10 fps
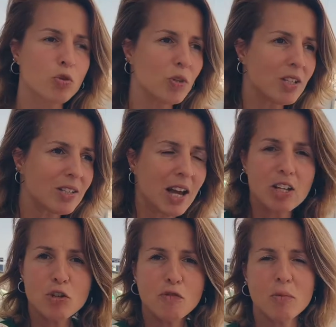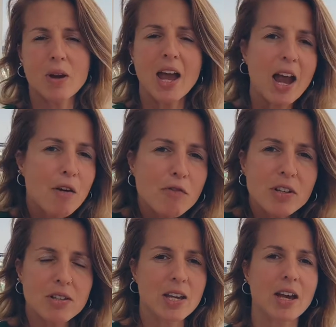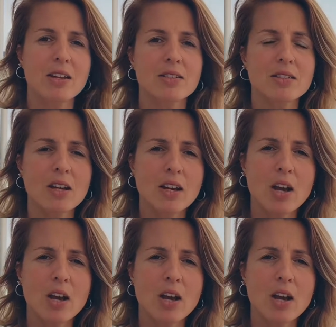we detach from everything else.